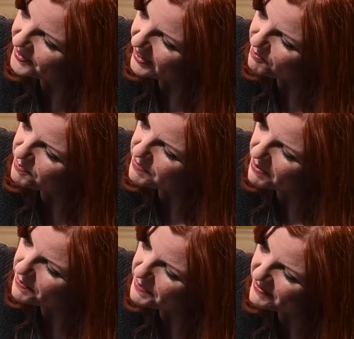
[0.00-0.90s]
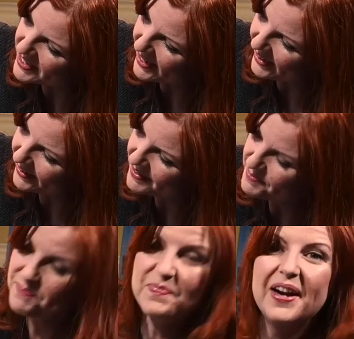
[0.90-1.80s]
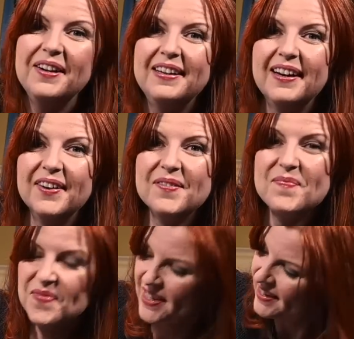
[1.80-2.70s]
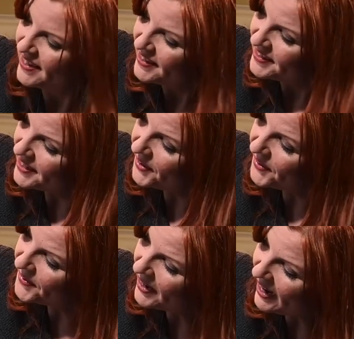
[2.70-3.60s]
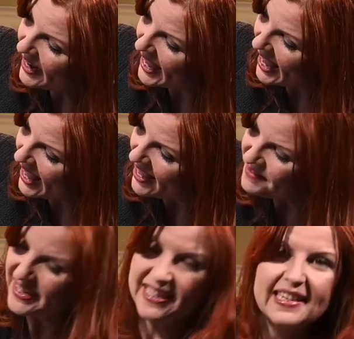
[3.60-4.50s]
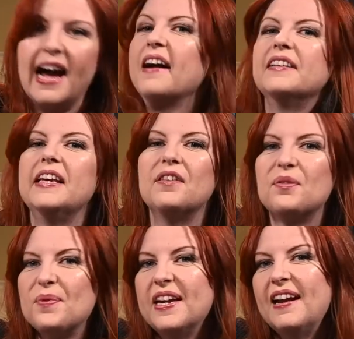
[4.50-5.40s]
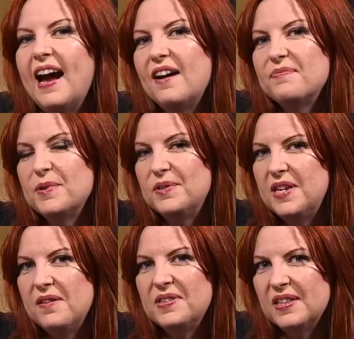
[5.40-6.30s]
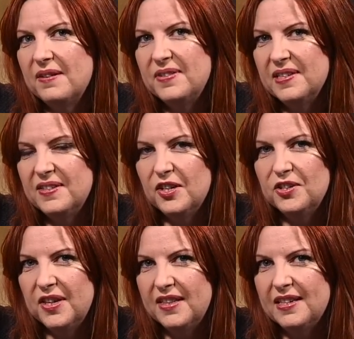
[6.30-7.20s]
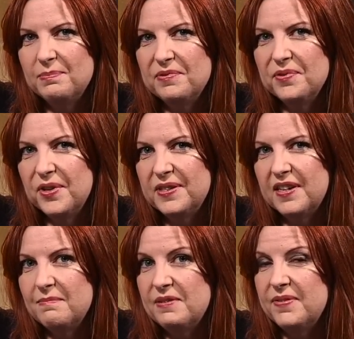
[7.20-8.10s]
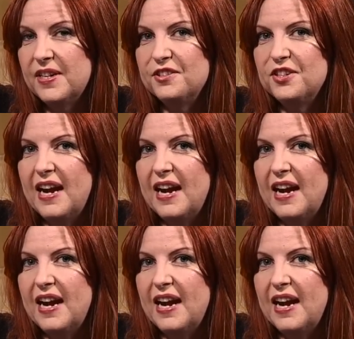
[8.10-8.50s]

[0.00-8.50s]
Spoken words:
up above the N. There you go. So I have exactly 3.5 motifs left to stitch on this before it's going to be finished.